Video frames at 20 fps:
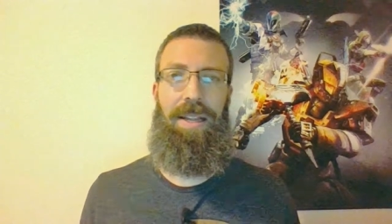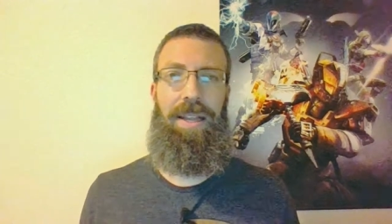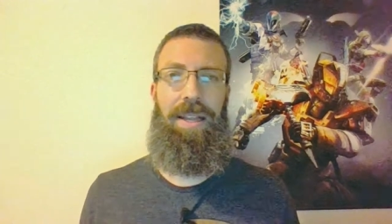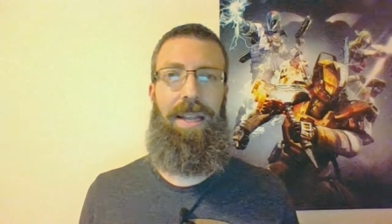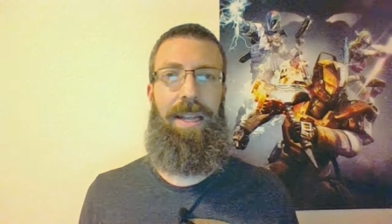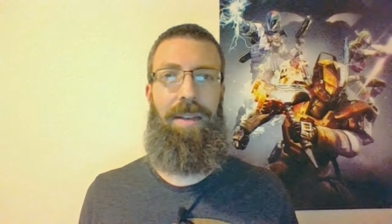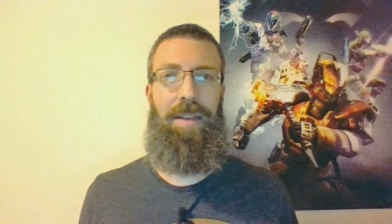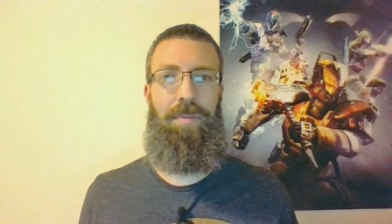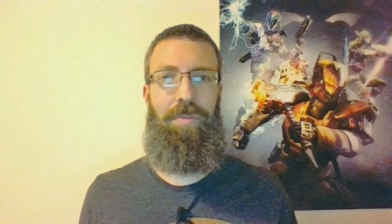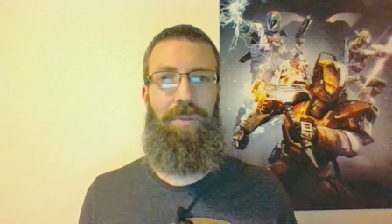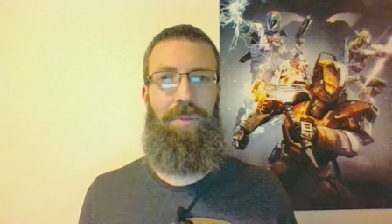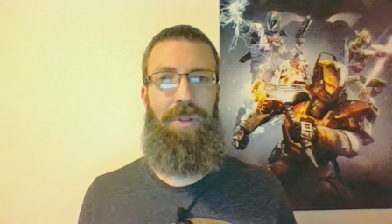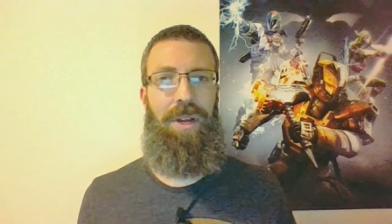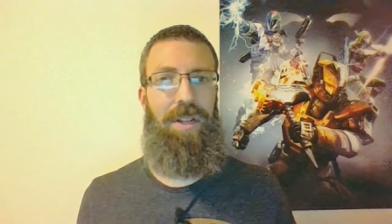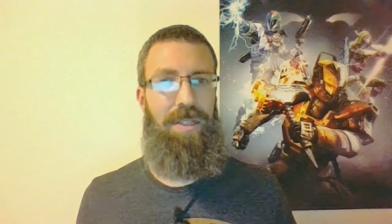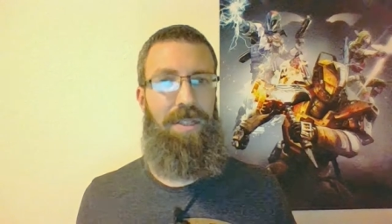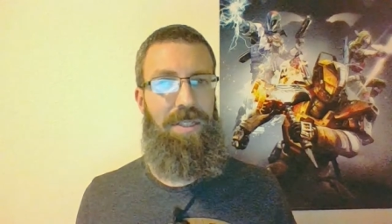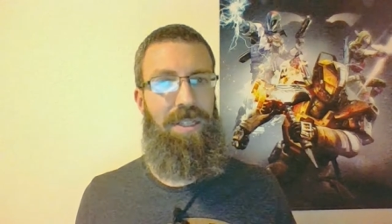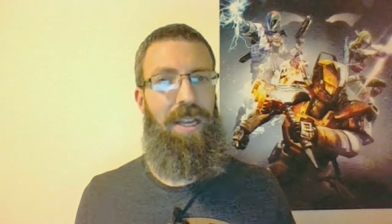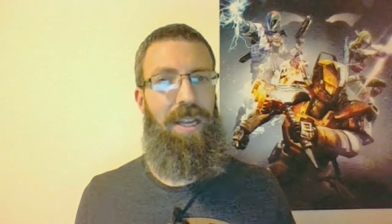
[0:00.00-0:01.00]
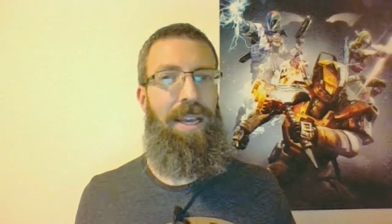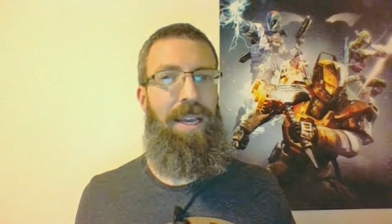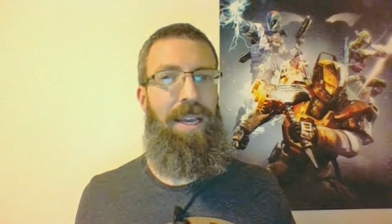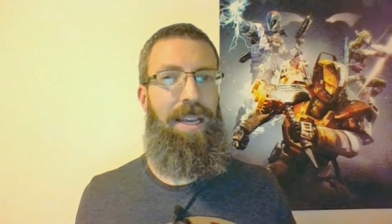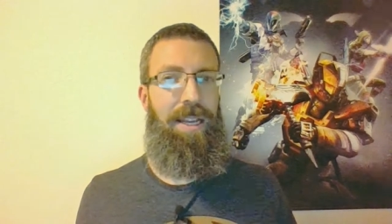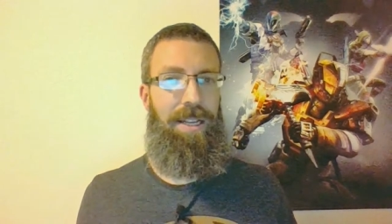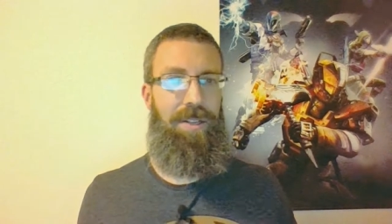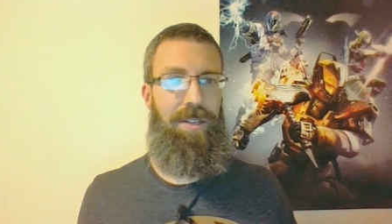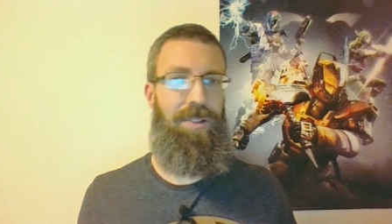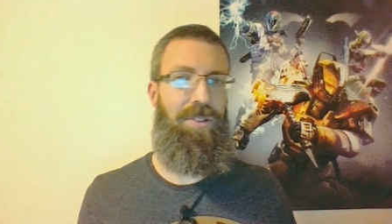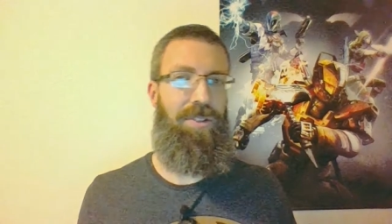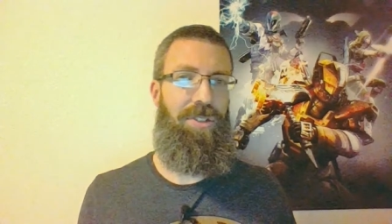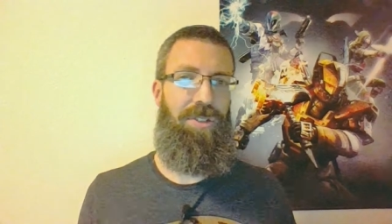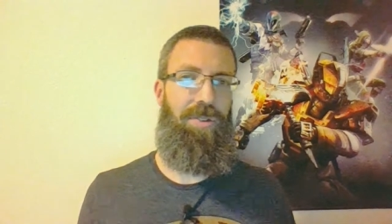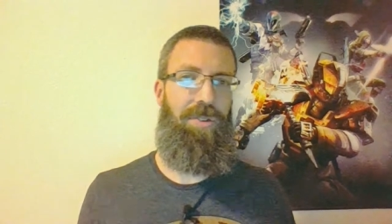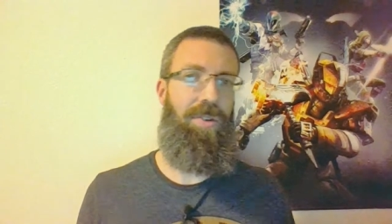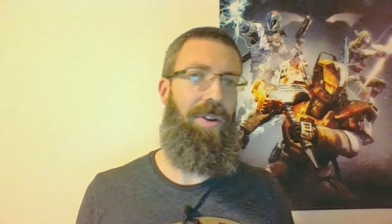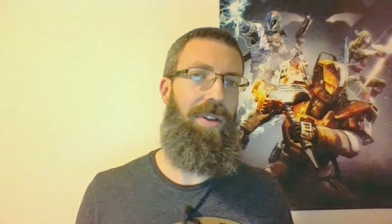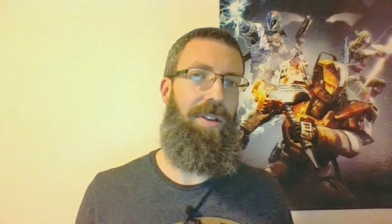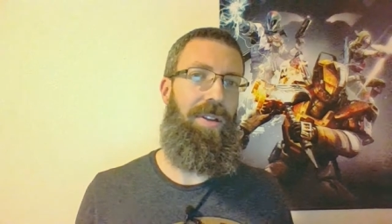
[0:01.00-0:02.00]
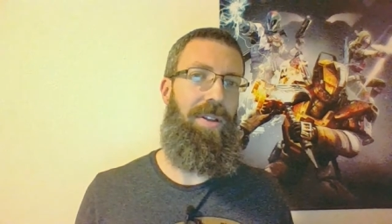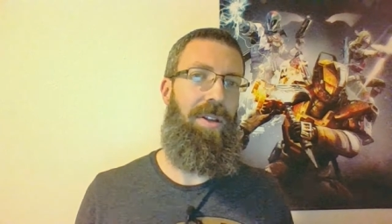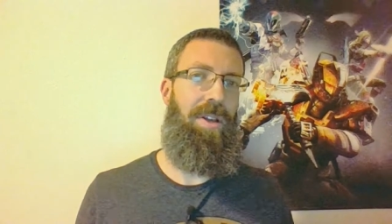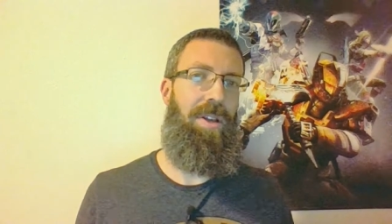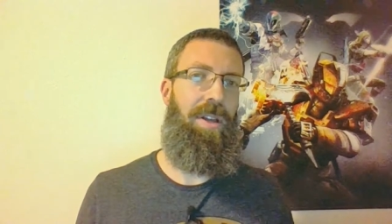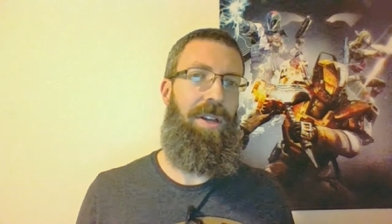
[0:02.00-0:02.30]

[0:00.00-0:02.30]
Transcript: and plot in your story